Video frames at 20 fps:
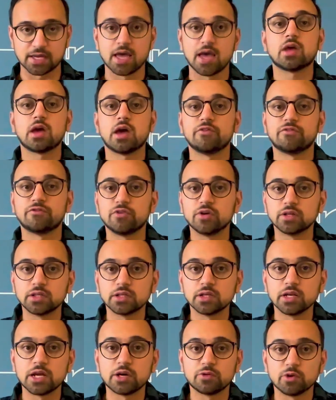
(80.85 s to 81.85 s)
and further,
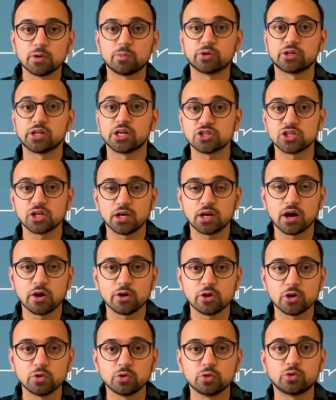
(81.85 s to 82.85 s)
it will potentially allow
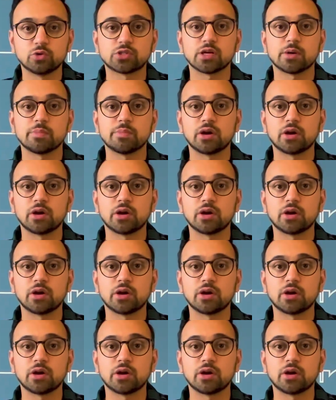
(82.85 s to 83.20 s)
you to submit